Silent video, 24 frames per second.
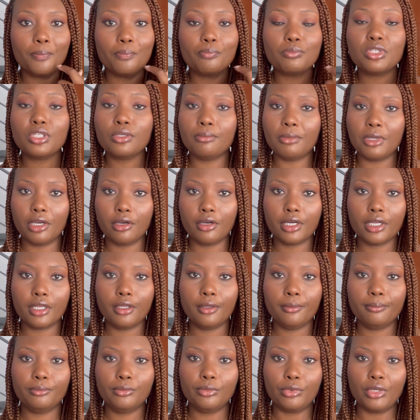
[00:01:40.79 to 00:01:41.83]
Merida,
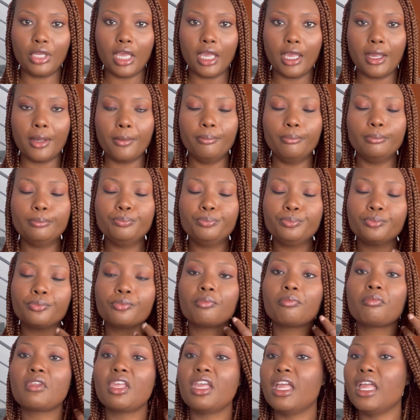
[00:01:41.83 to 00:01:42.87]
okay?
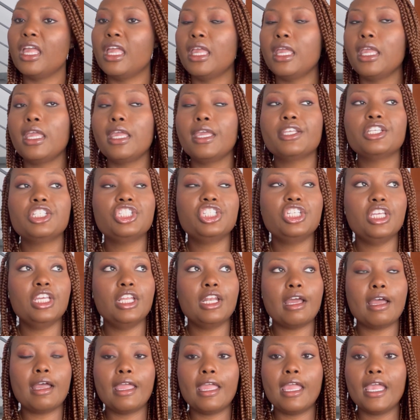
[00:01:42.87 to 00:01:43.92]
And she and
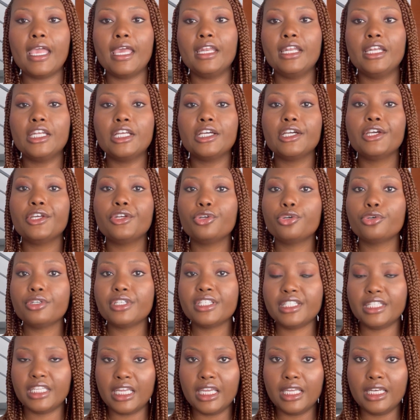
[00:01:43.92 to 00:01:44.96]
I had an
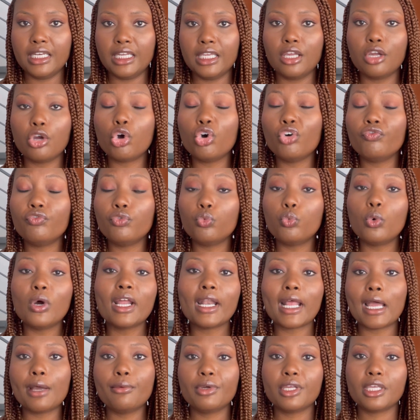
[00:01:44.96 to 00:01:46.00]
understanding of what
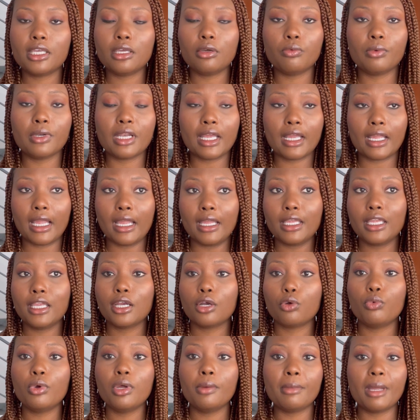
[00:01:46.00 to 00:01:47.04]
I would get when I got here,
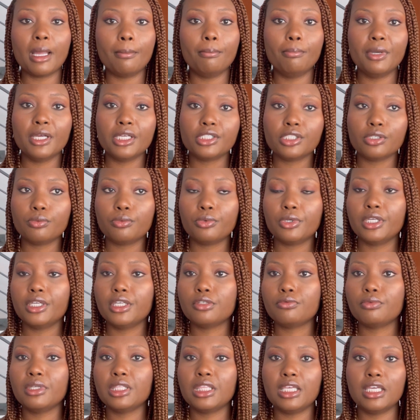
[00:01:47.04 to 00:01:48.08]
what my budget was,
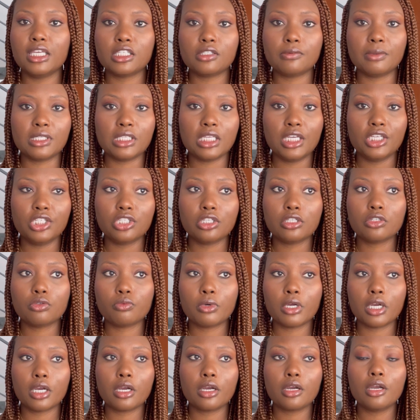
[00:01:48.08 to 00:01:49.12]
what the expectations
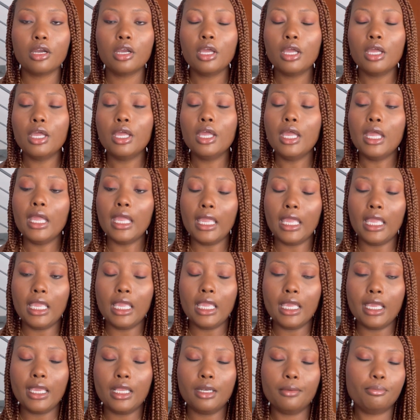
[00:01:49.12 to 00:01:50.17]
were.
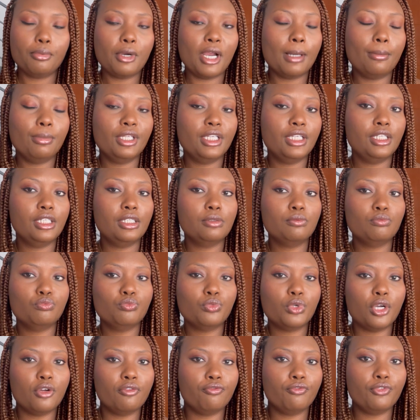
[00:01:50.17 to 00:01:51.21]
And probably
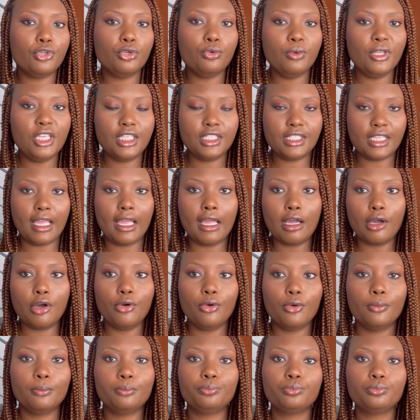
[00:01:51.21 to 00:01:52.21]
a few weeks out,